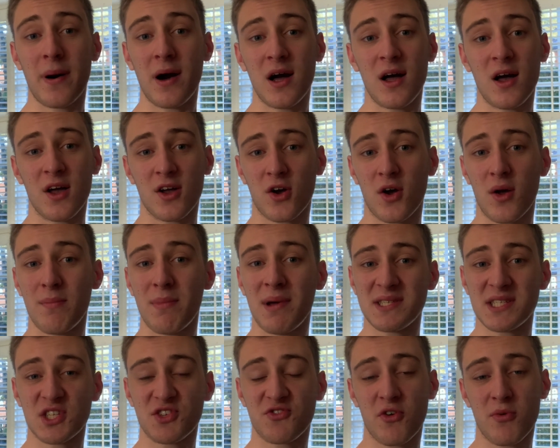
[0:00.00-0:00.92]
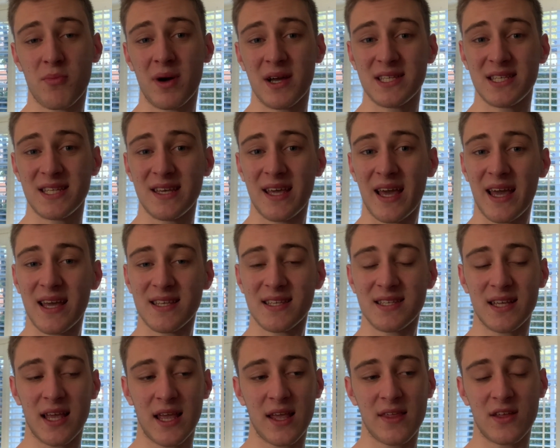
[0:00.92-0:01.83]
I got a message from my TA
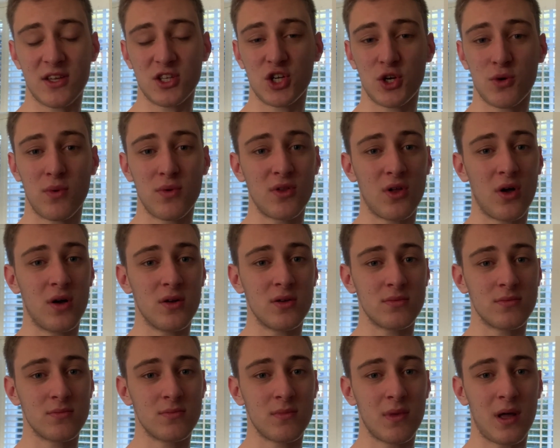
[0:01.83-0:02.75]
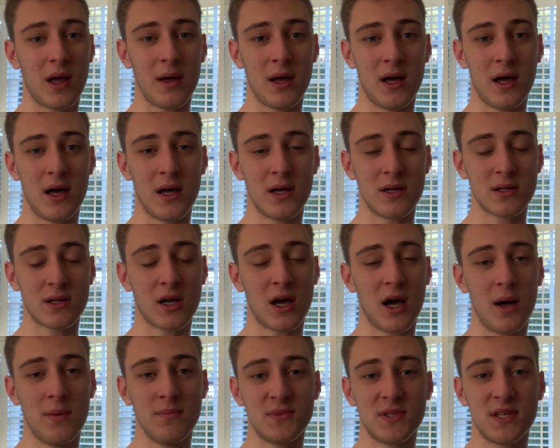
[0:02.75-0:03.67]
saying that she will not
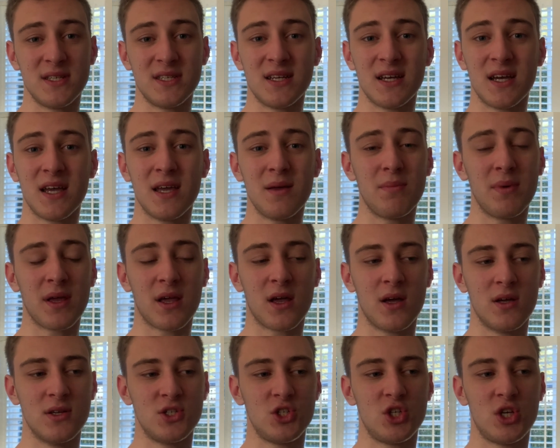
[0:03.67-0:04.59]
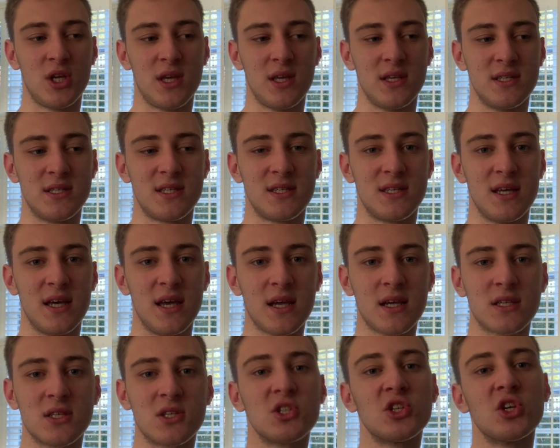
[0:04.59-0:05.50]
come today because she's
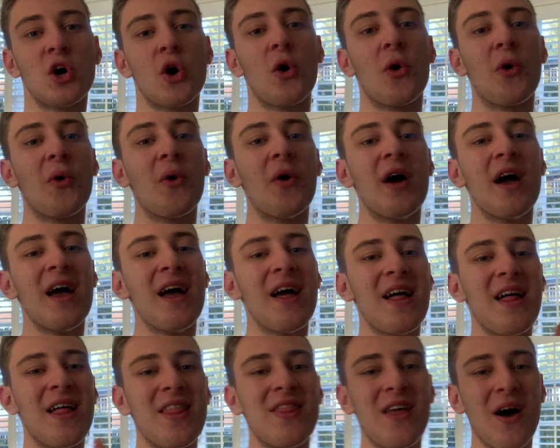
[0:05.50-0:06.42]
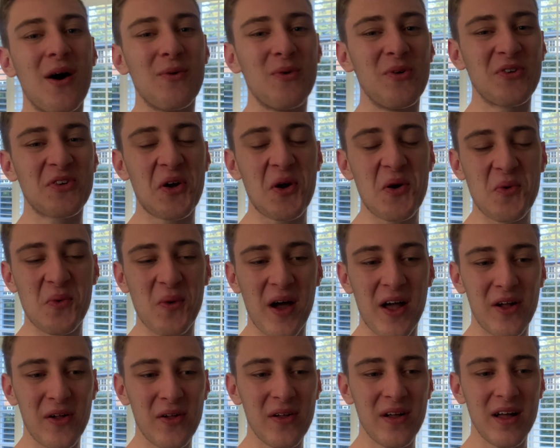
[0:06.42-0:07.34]
sick, so that will go
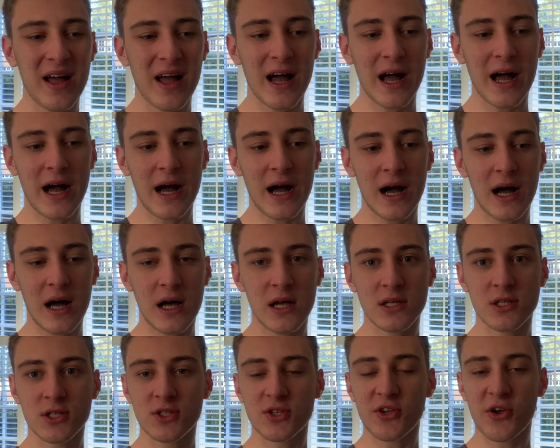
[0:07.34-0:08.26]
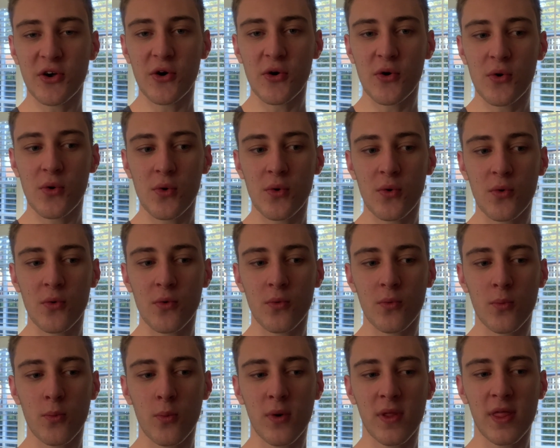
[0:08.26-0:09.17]
well. So
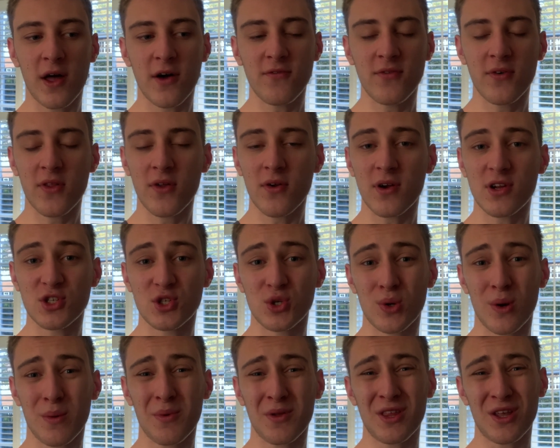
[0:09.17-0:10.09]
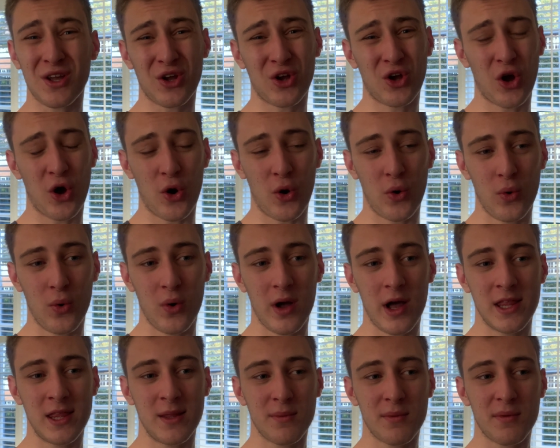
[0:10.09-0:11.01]
without further ado, I'm gonna go
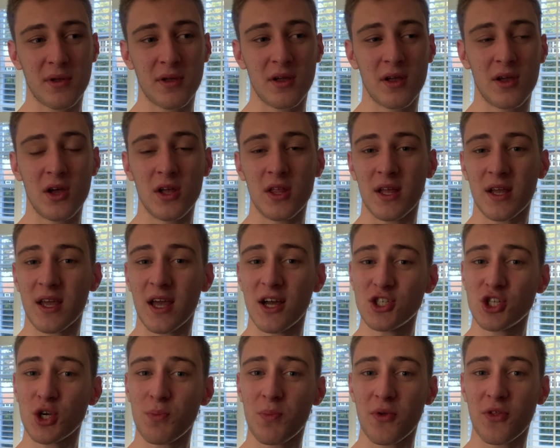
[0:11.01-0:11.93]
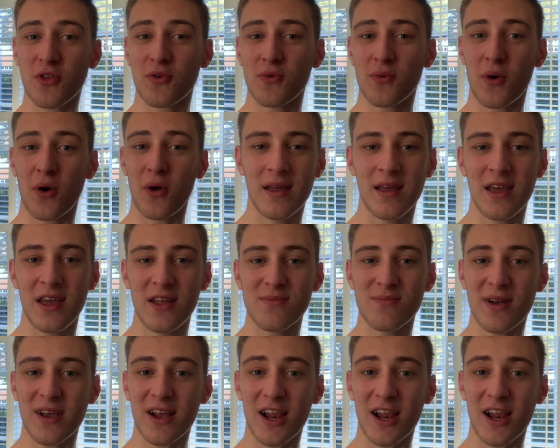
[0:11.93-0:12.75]
and I'm gonna catch up with you all in my